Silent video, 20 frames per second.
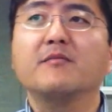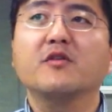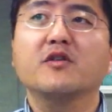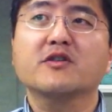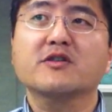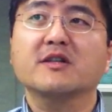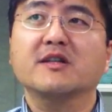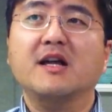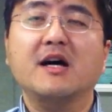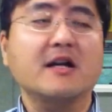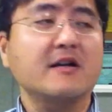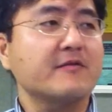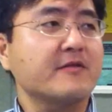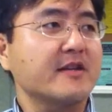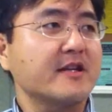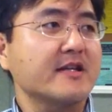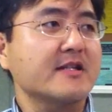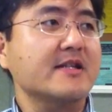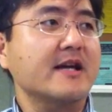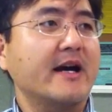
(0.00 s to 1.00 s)
there's a lot
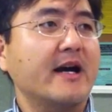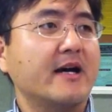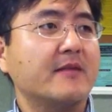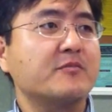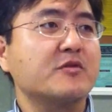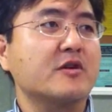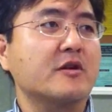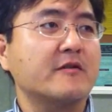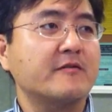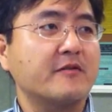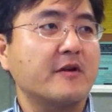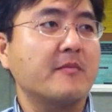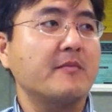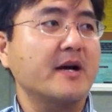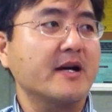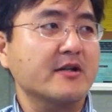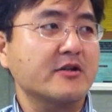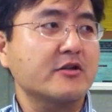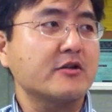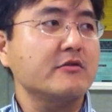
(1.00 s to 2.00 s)
of things I observe
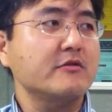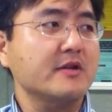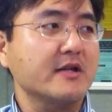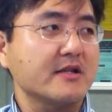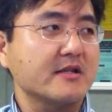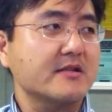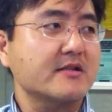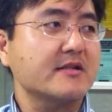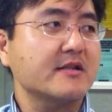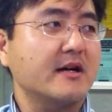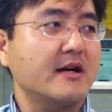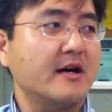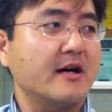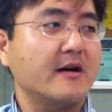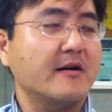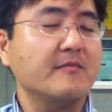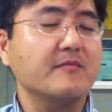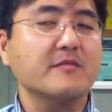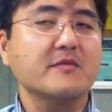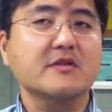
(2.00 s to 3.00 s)
from my students.
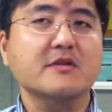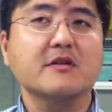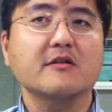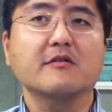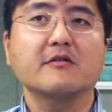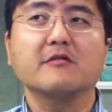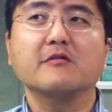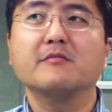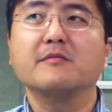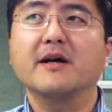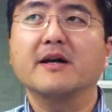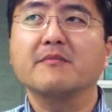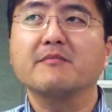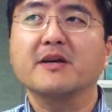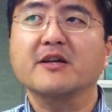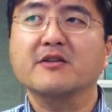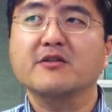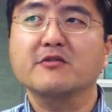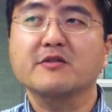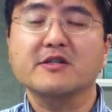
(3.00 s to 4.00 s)
So
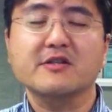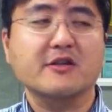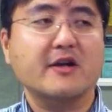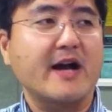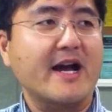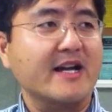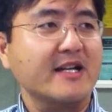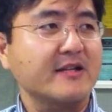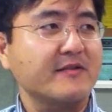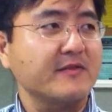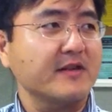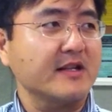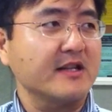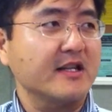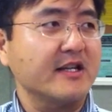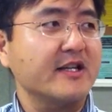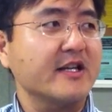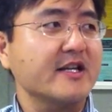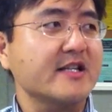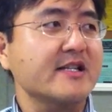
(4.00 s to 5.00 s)
my students are active
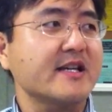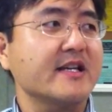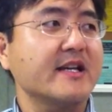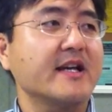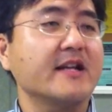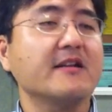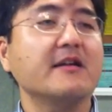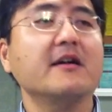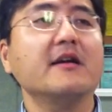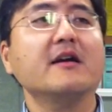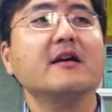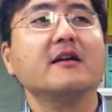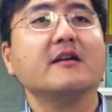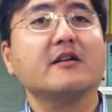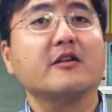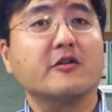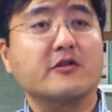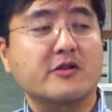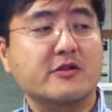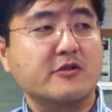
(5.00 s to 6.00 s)
in Linux, and then
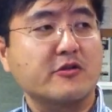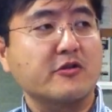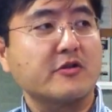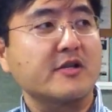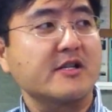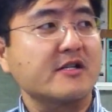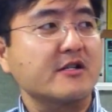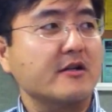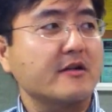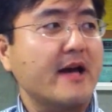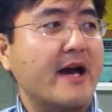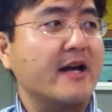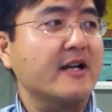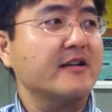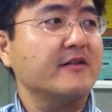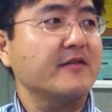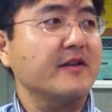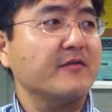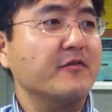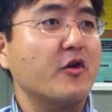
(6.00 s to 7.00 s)
there are students
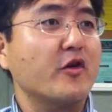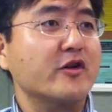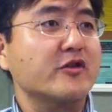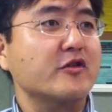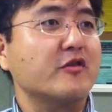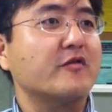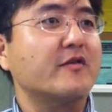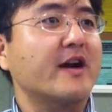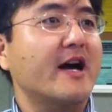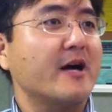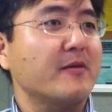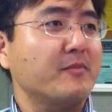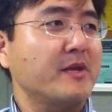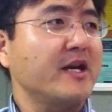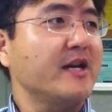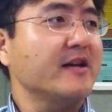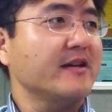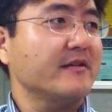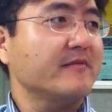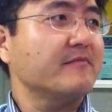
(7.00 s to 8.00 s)
active in voice over
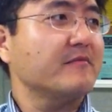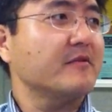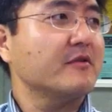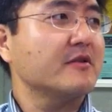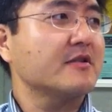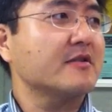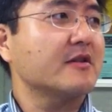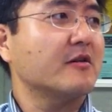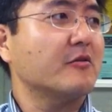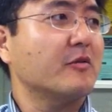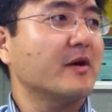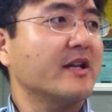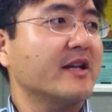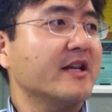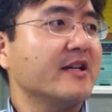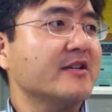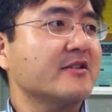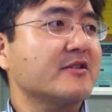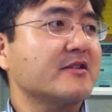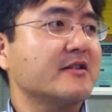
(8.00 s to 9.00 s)
IP. So
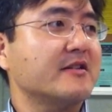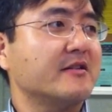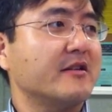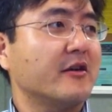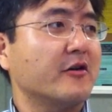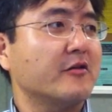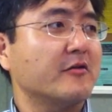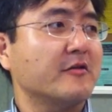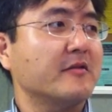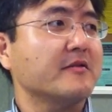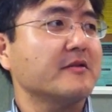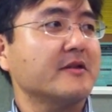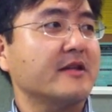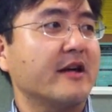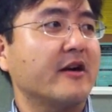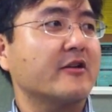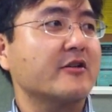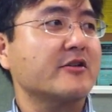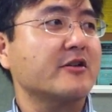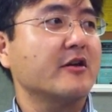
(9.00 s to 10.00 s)
when
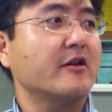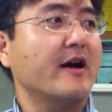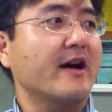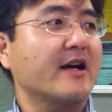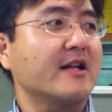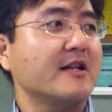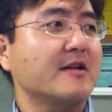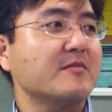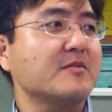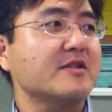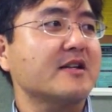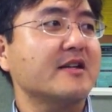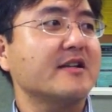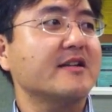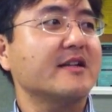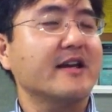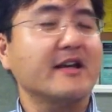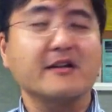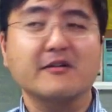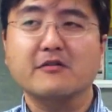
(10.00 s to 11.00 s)
they are still at
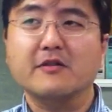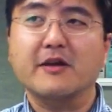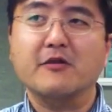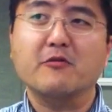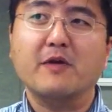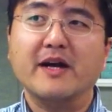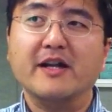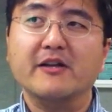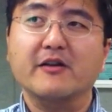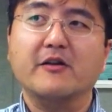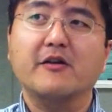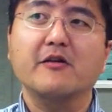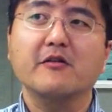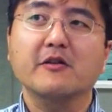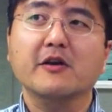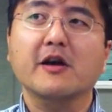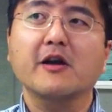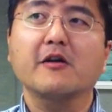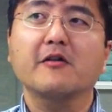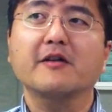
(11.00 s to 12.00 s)
Clemson, they write their
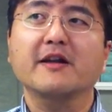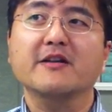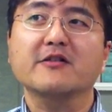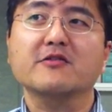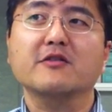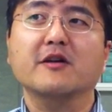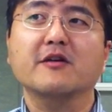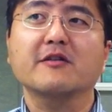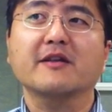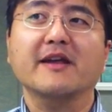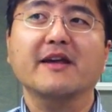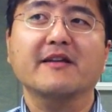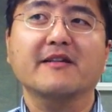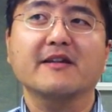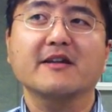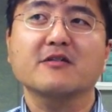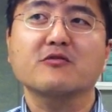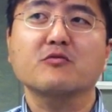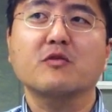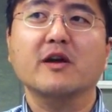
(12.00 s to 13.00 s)
own code and start to
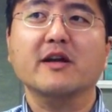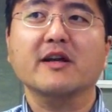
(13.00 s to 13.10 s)
get things